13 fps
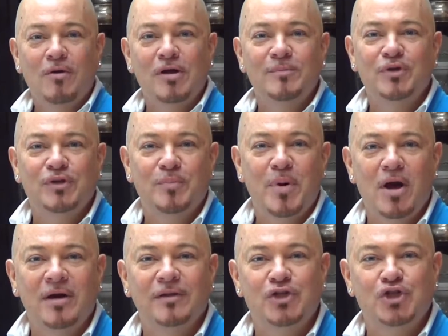Welcome to the
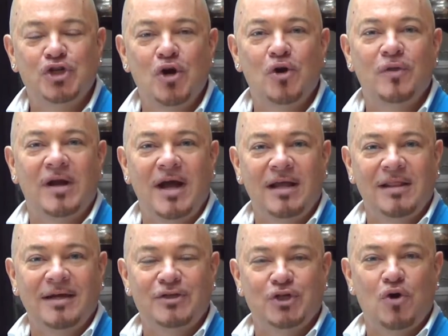part of the show that
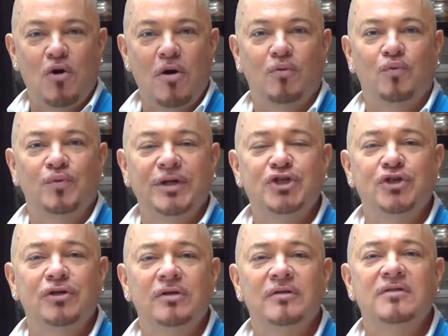I like to call
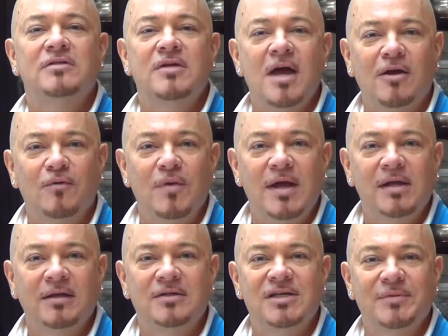Richard's
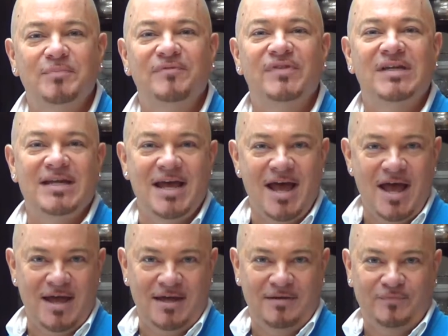Decorating Tip of the
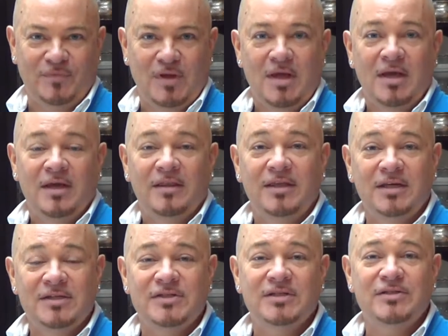Day.
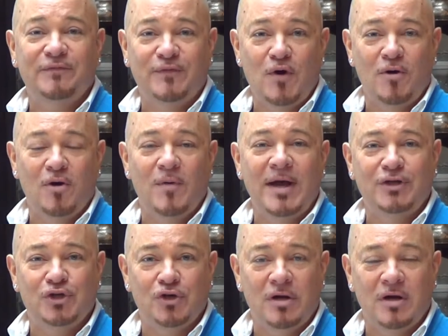This is a photo
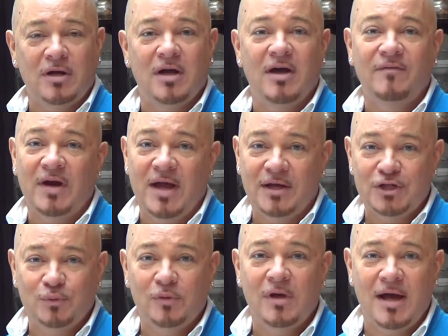I took of an
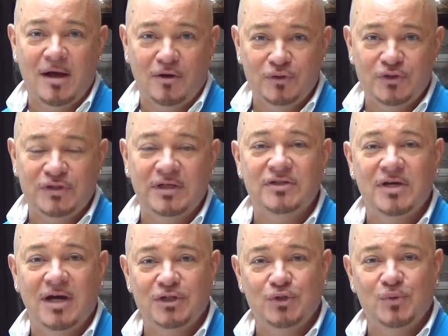actual house that
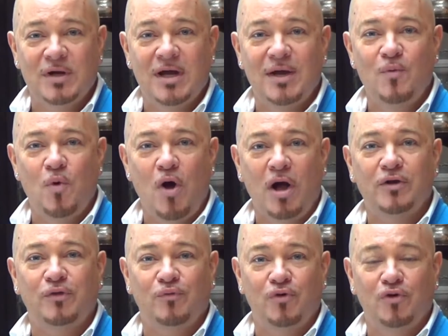Tasso and I
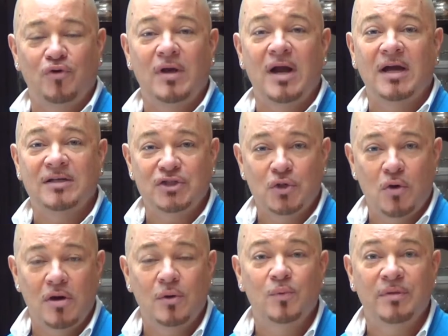walked through, and I
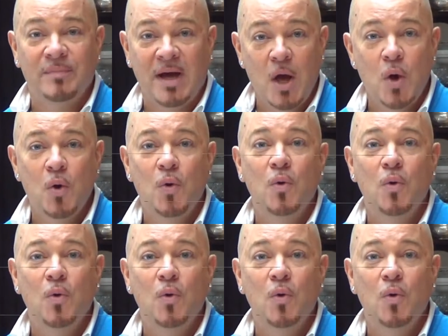saw it with my